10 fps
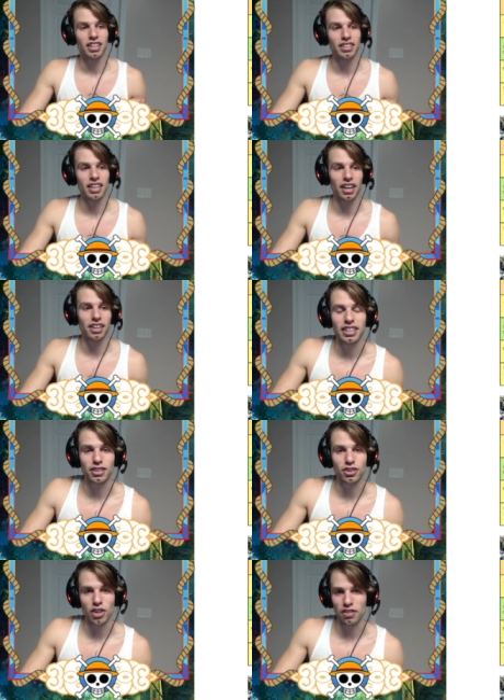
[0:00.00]
not
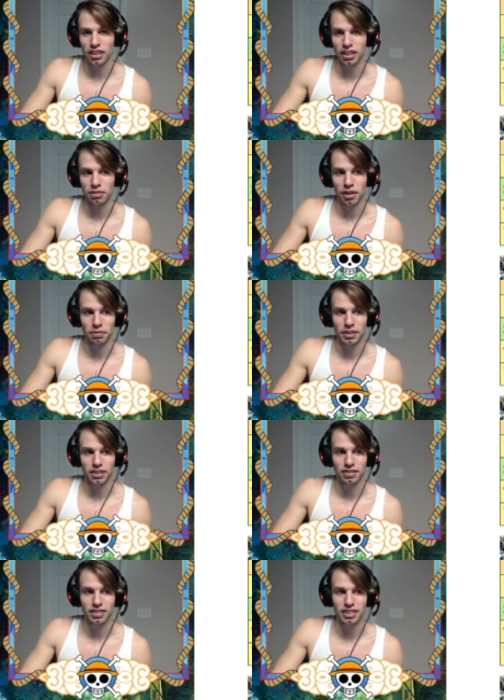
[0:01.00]
extravagant in my
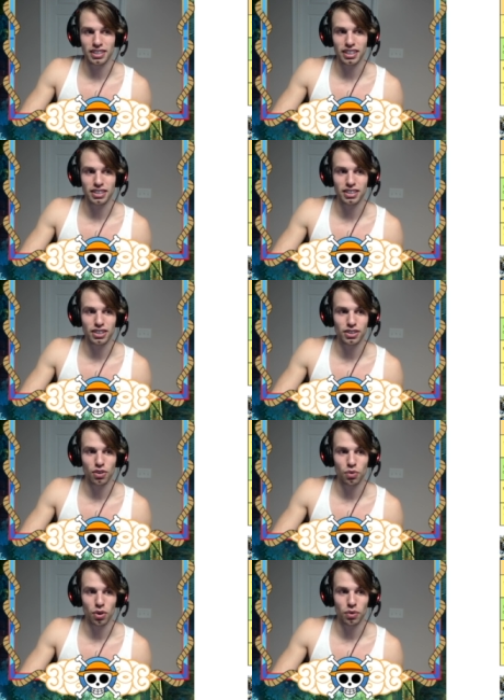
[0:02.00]
opinion, because these
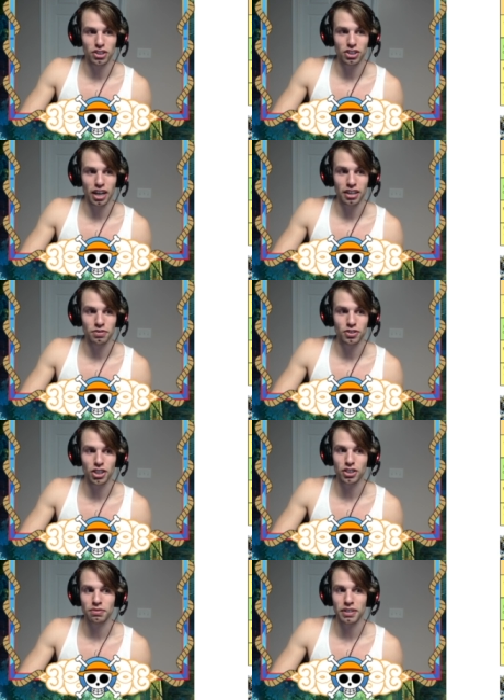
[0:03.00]
two will one-shot him.
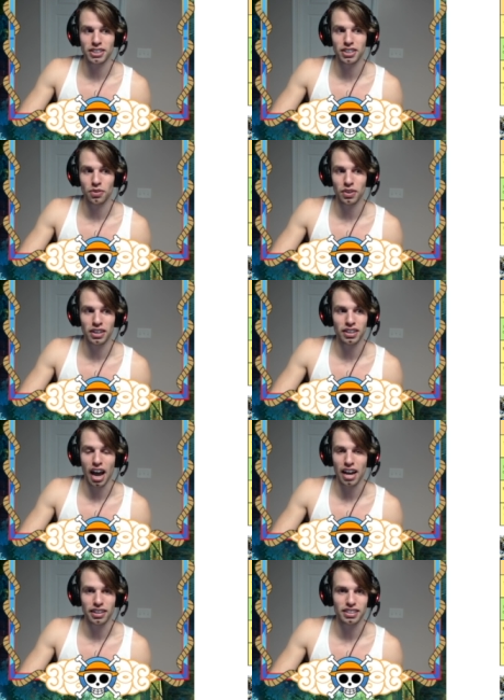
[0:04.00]
Just with my skill 1,
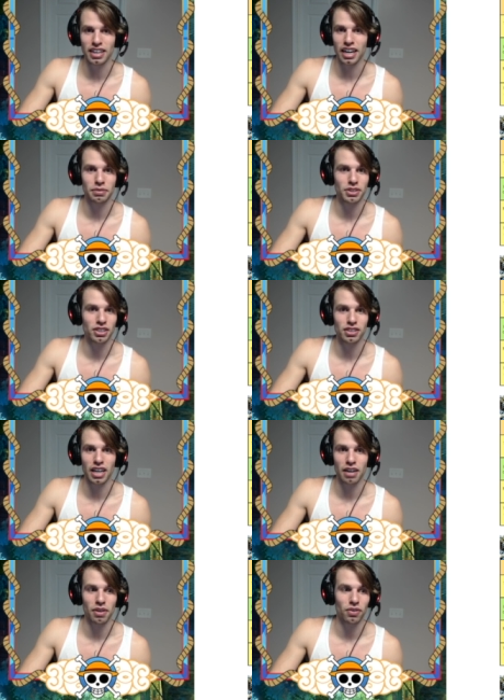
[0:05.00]
90% of the
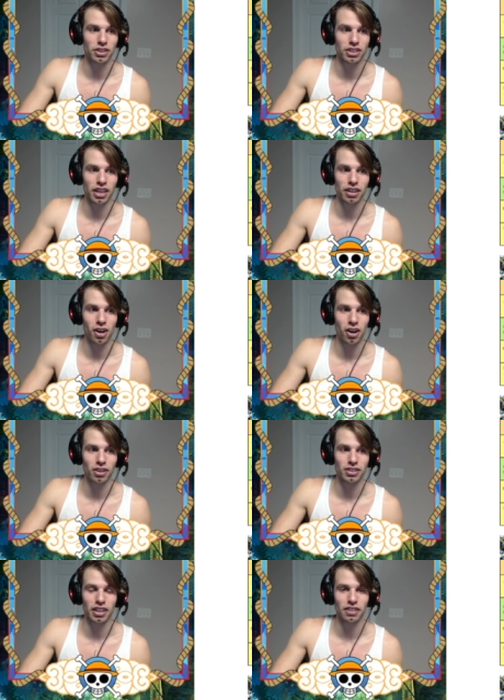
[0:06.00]
time I one-shot
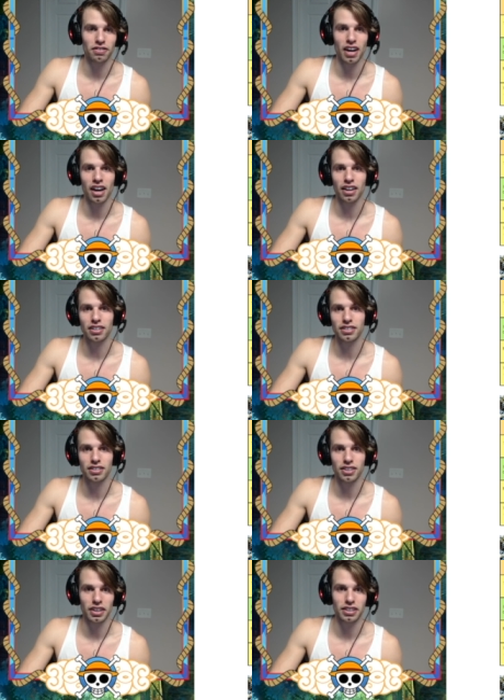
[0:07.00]
Laws. If not,
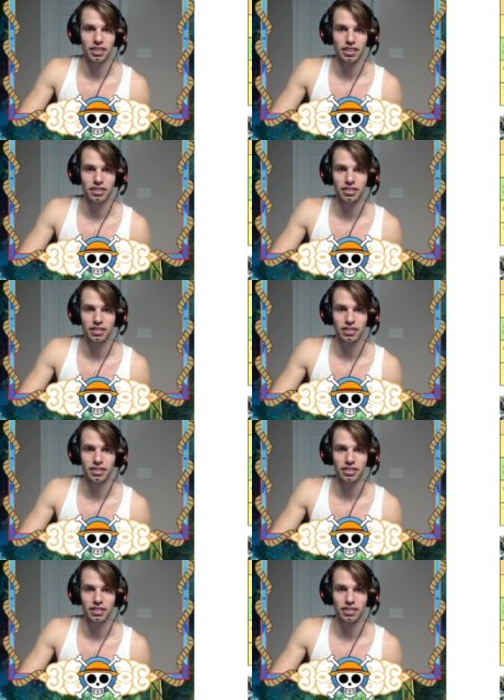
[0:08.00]
they're at like